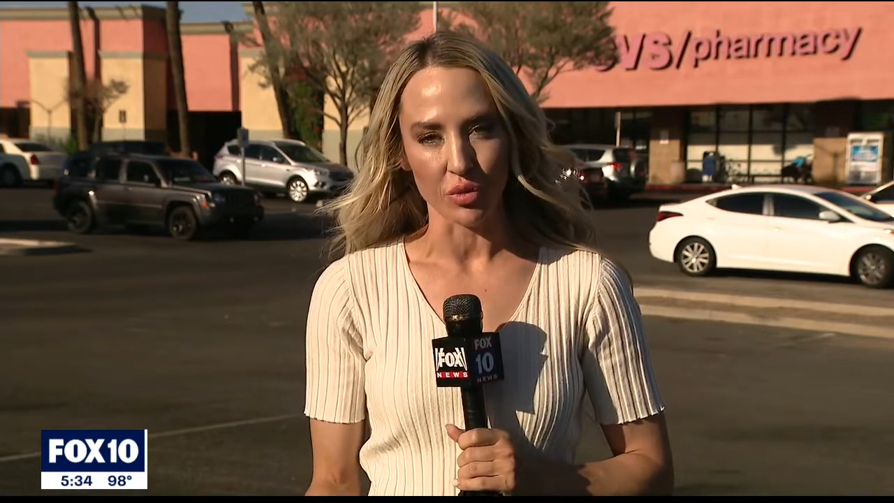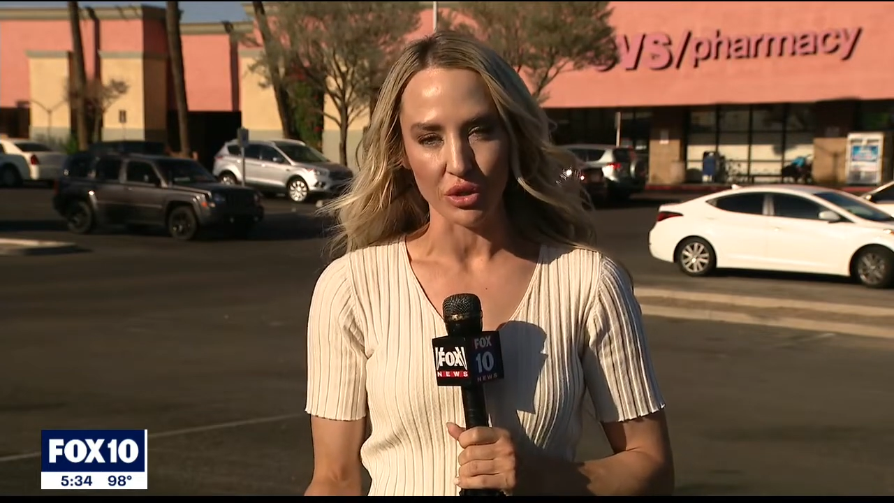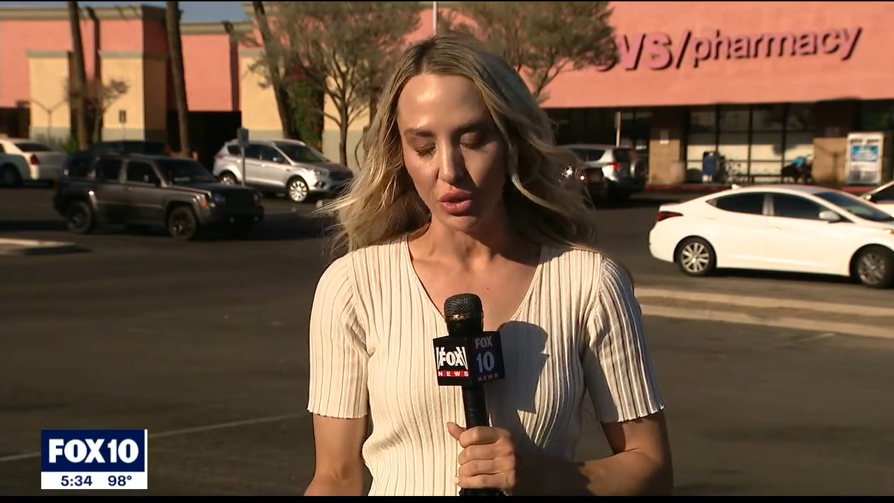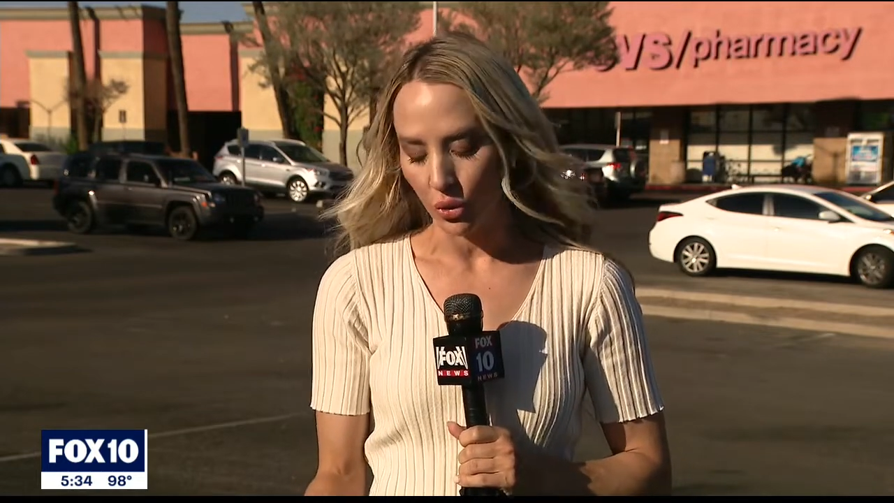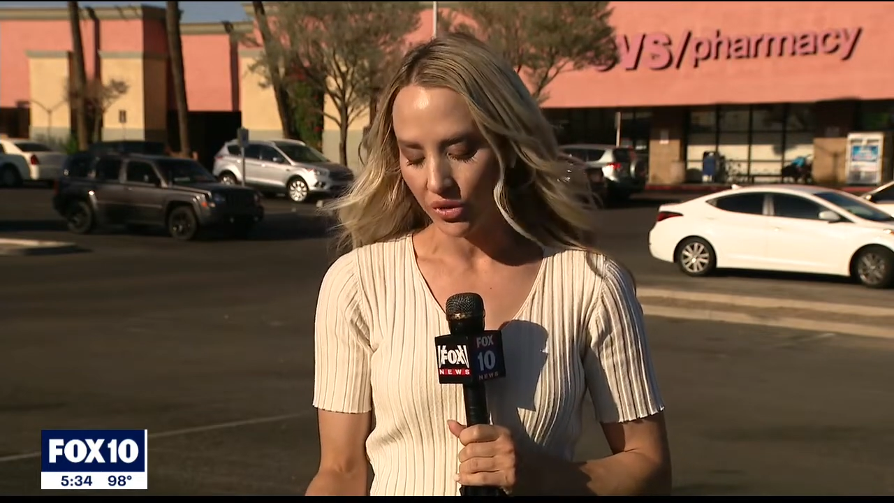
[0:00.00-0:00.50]
We're
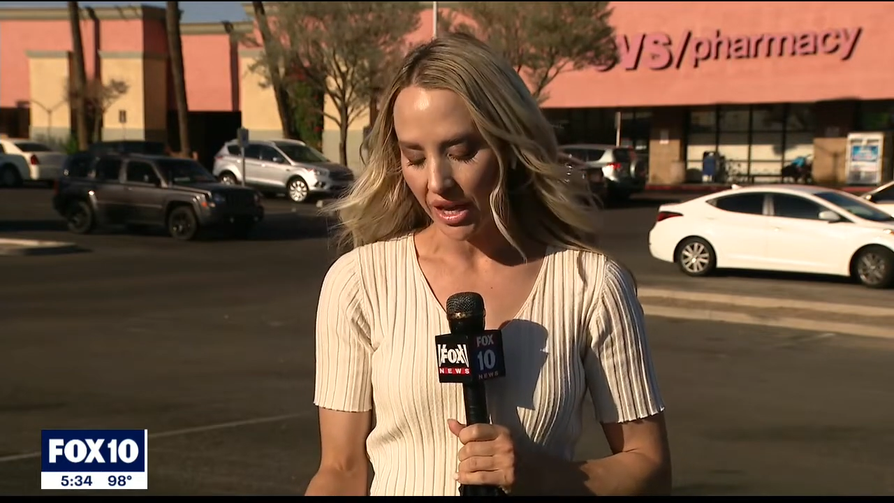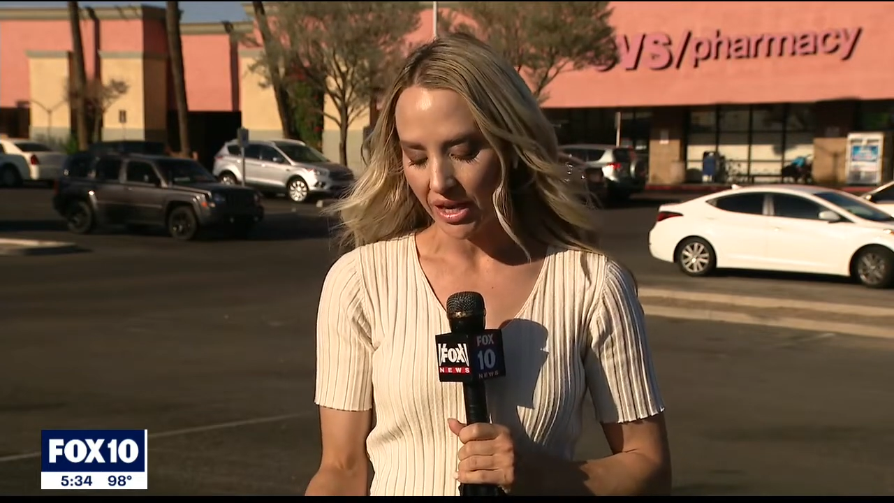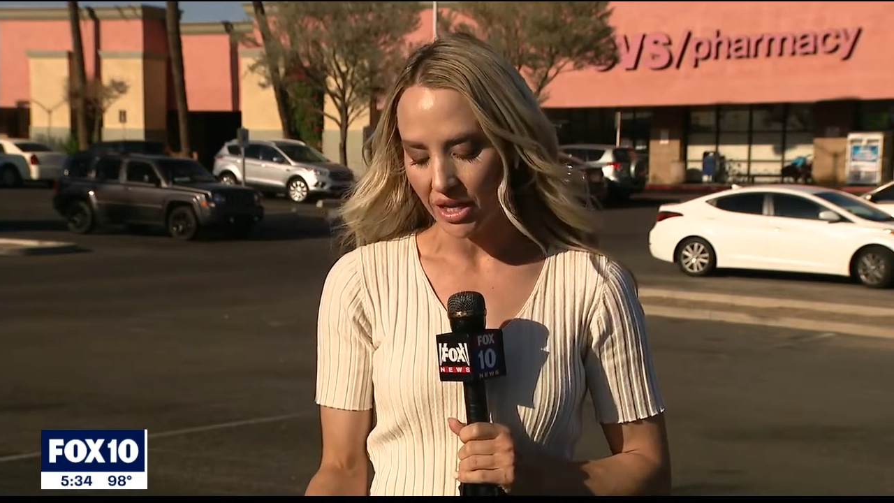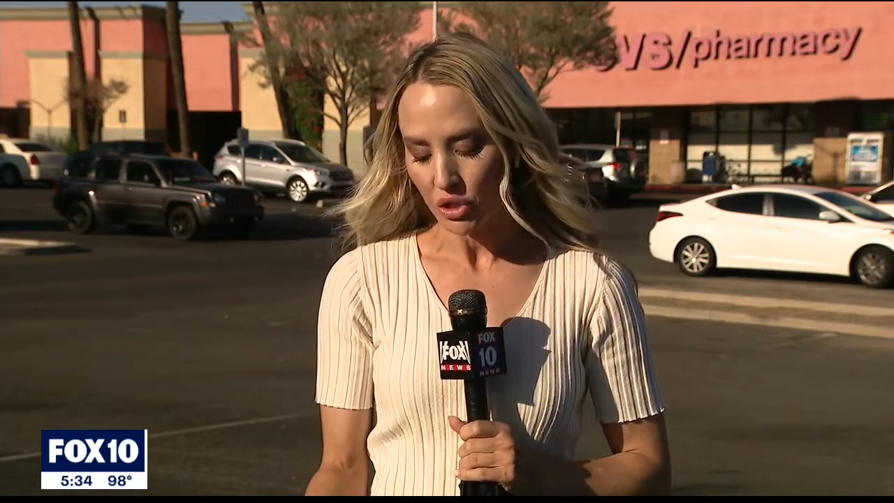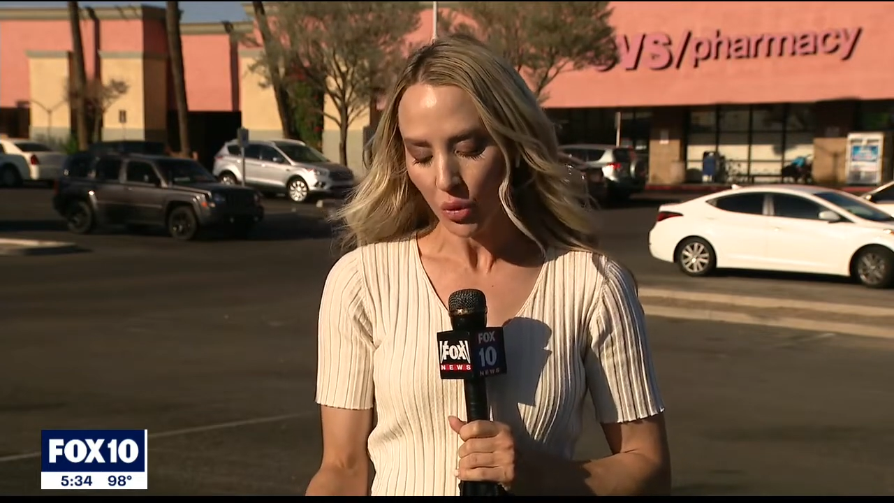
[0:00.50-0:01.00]
told that
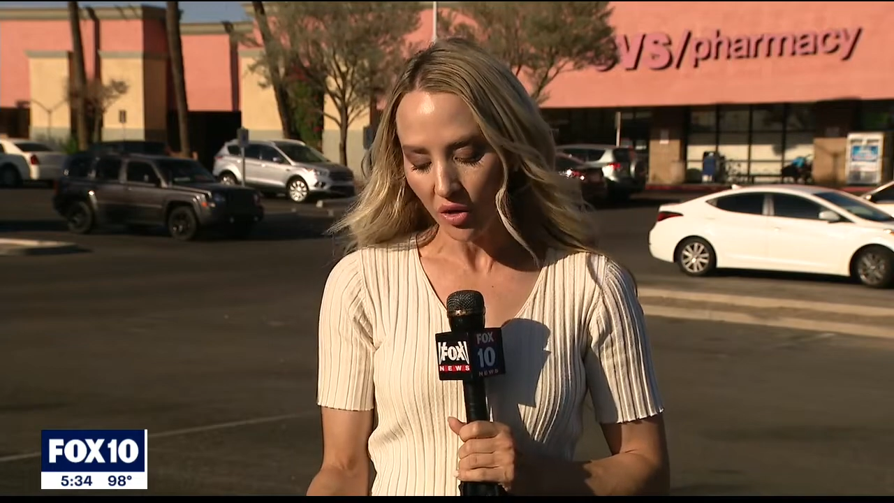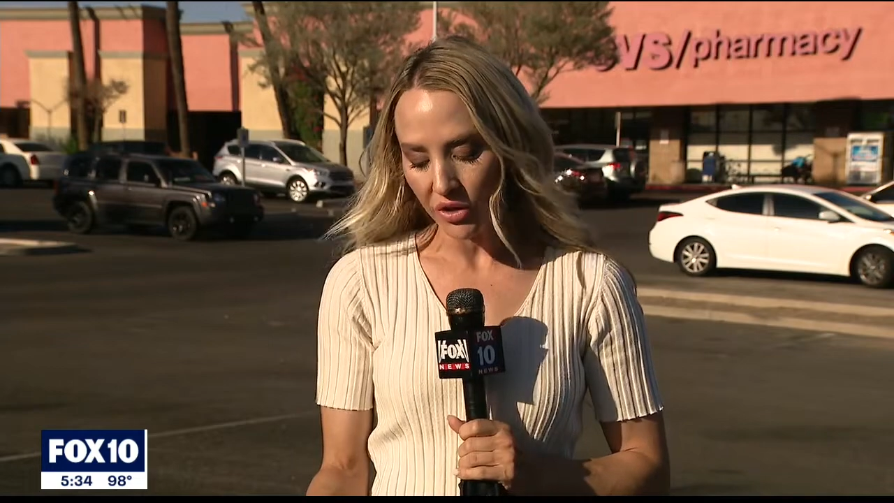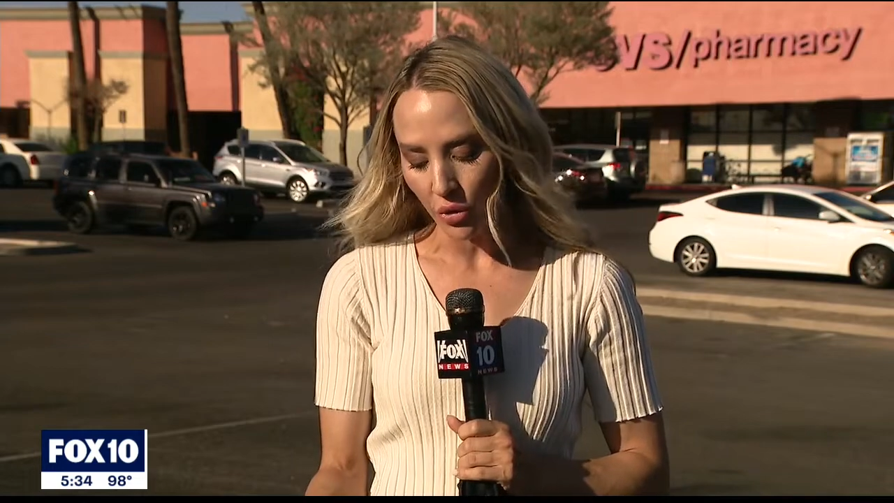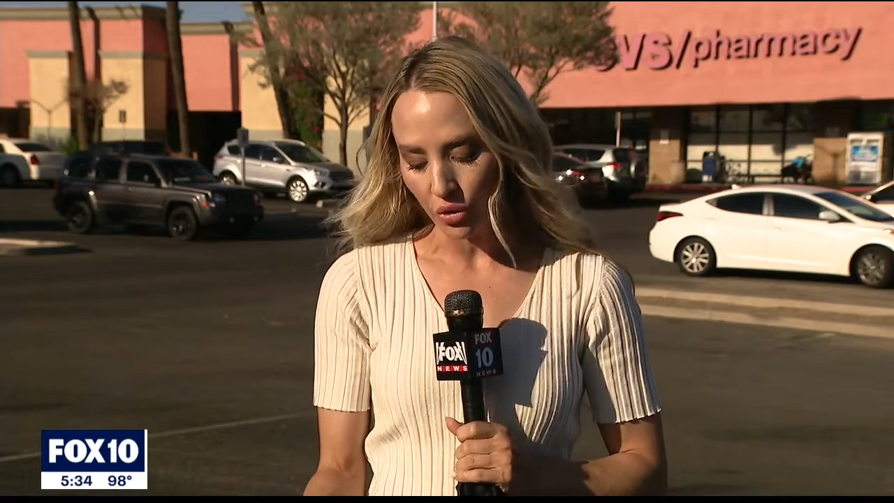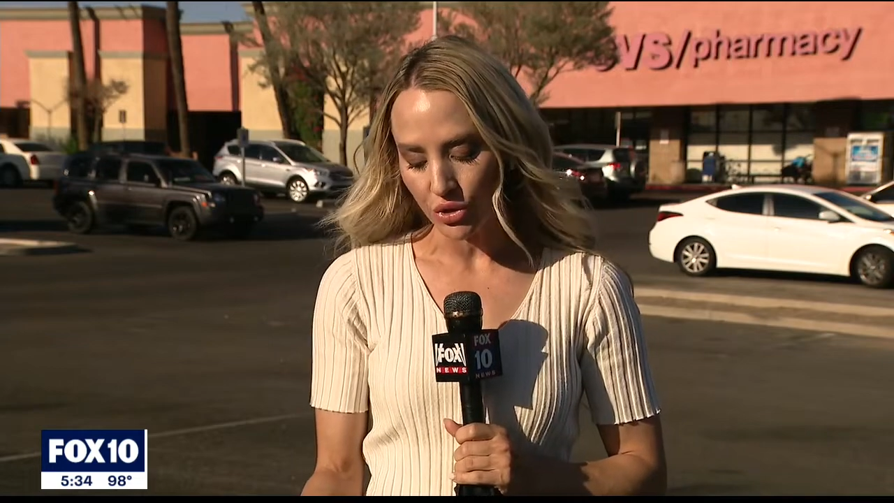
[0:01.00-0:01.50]
uh, twelve
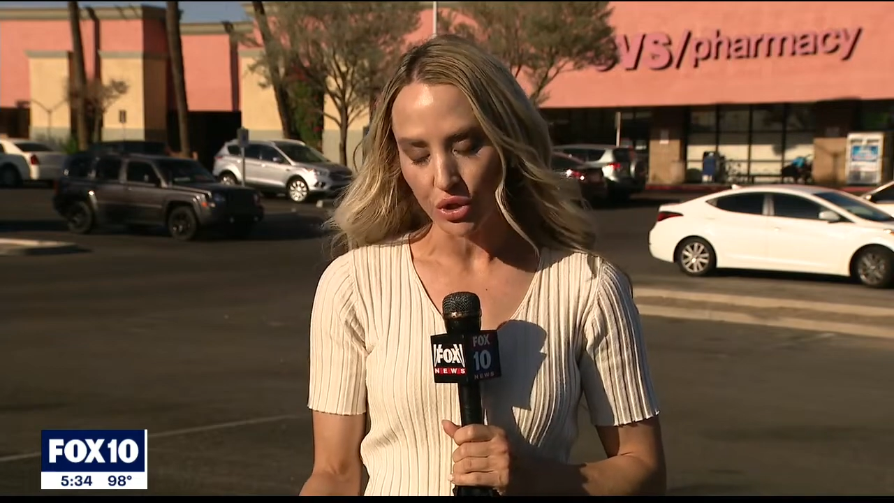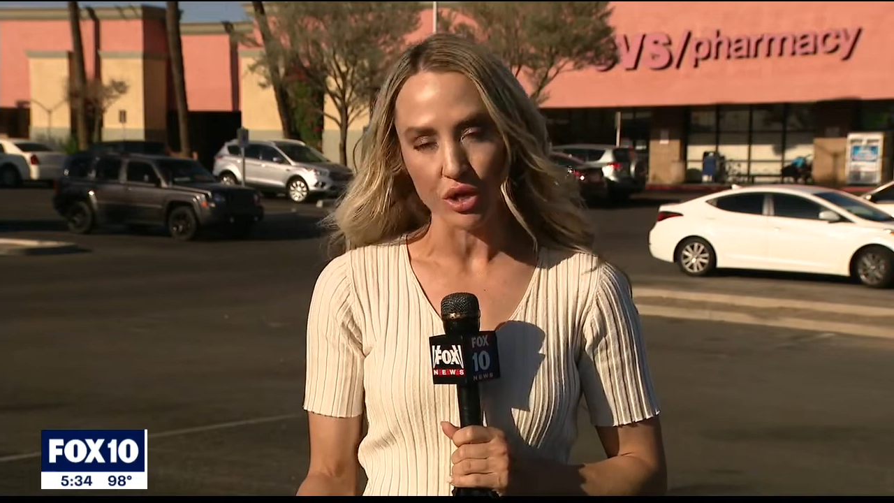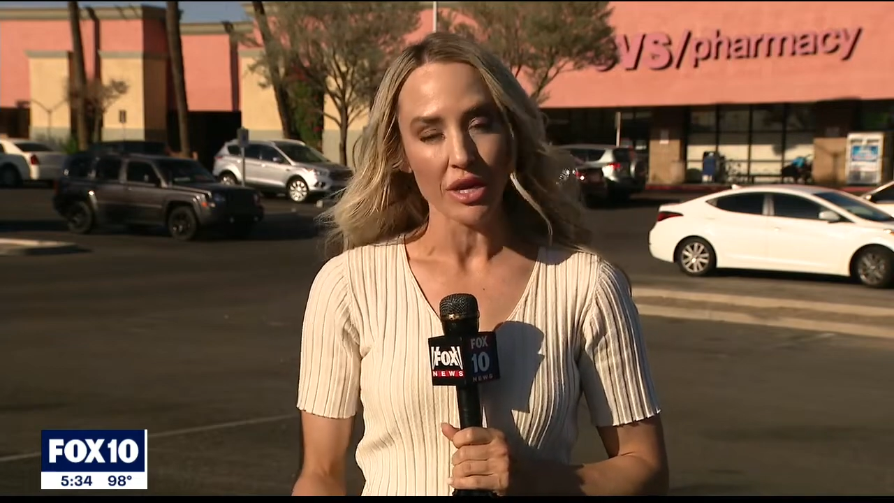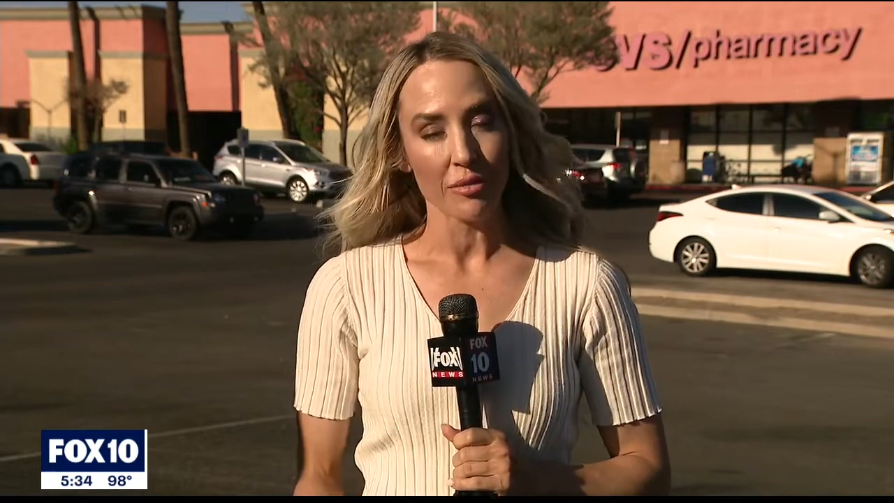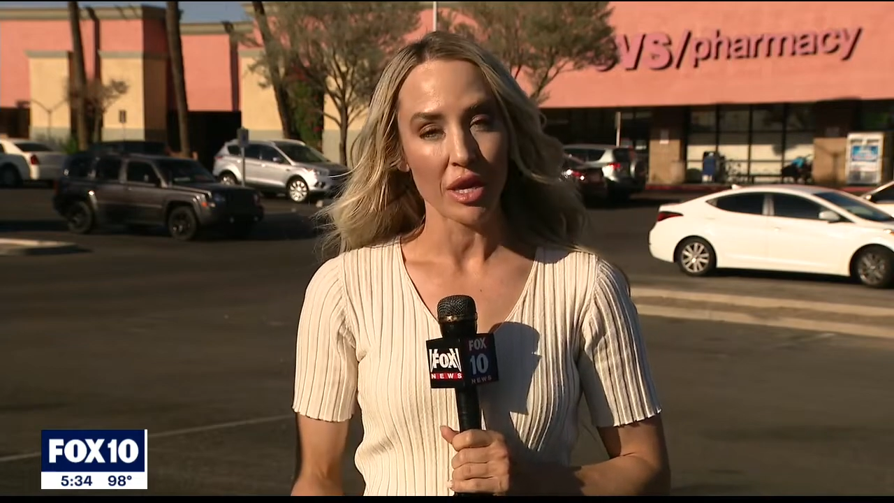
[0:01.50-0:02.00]
and older